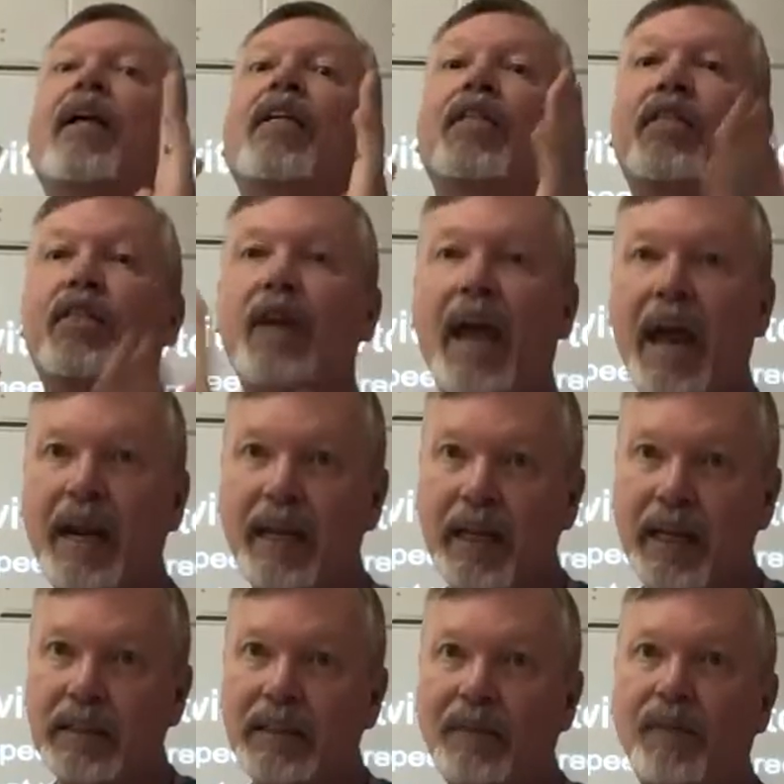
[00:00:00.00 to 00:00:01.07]
that
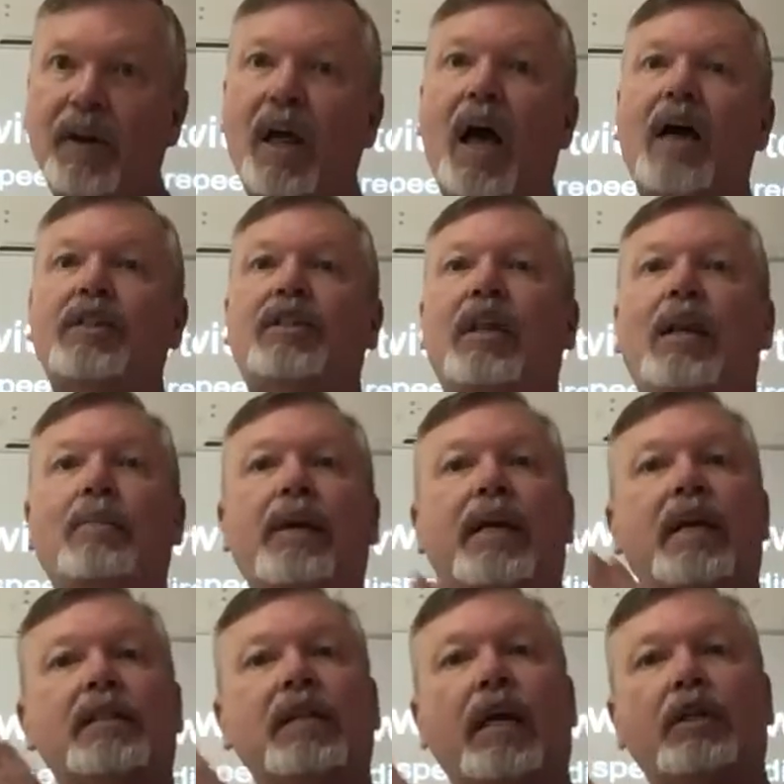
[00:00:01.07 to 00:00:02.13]
is a velocity
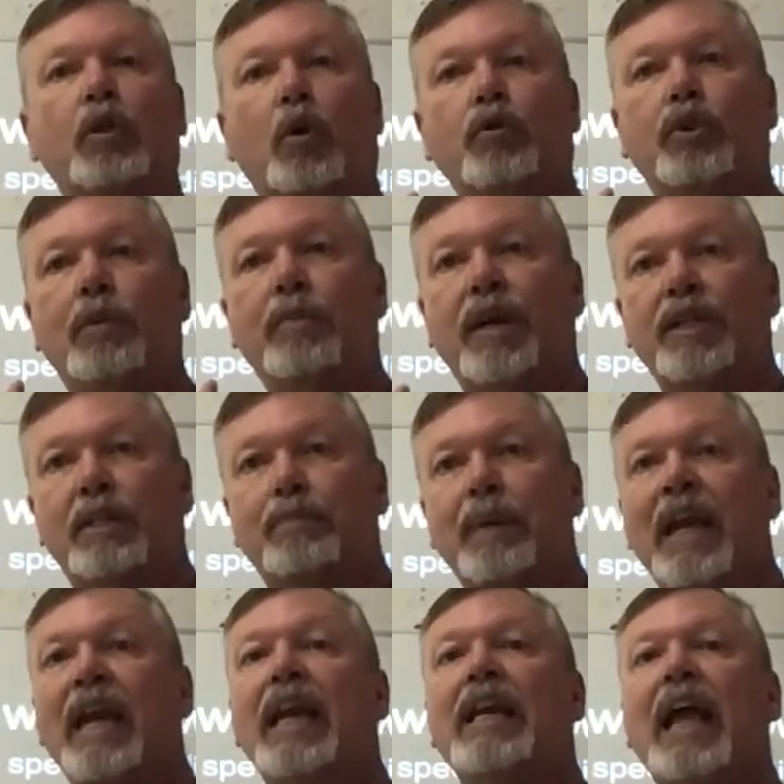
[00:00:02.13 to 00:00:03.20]
because I told you my
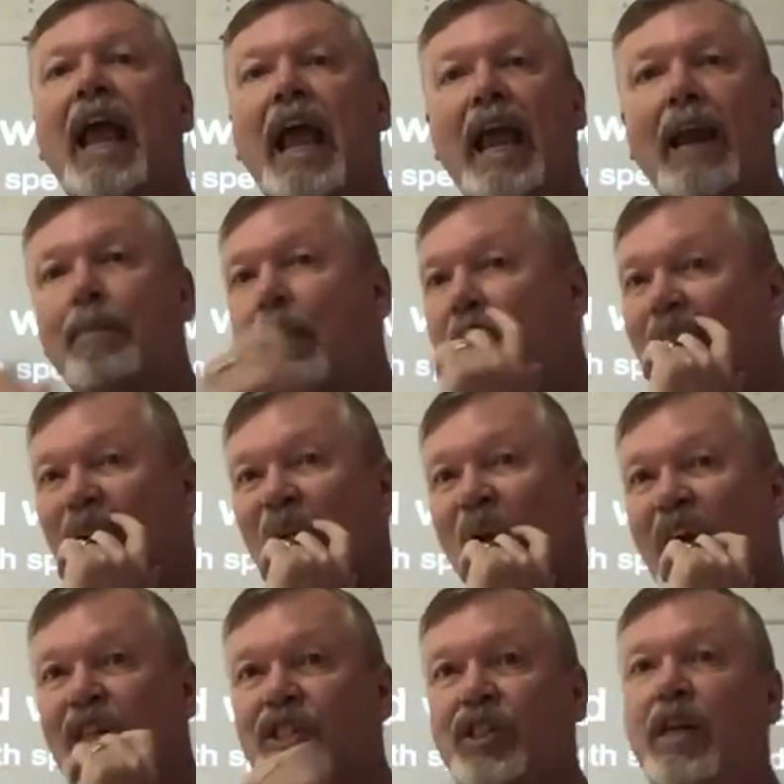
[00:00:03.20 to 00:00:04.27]
speed and my
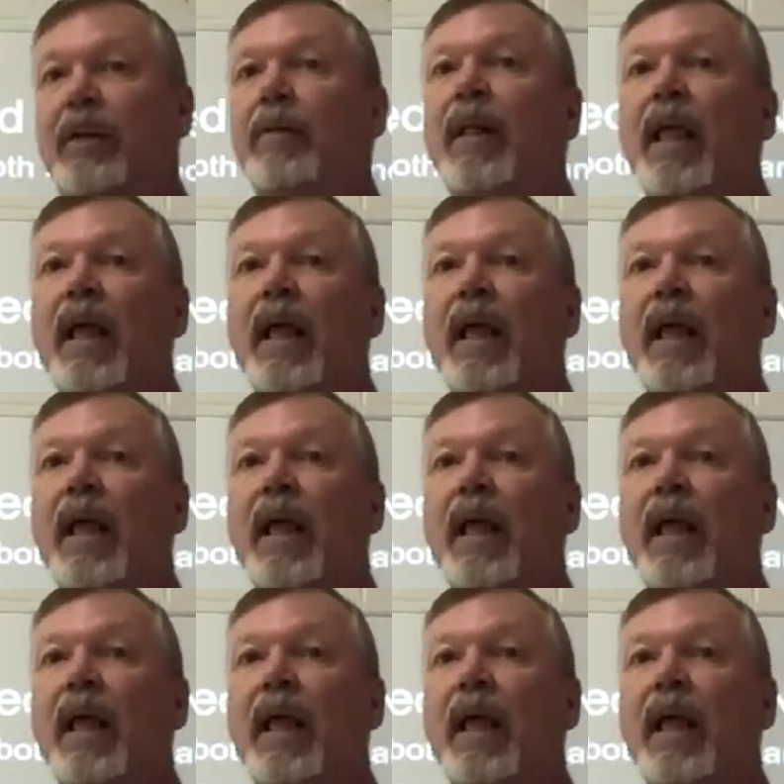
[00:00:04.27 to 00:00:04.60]
direction.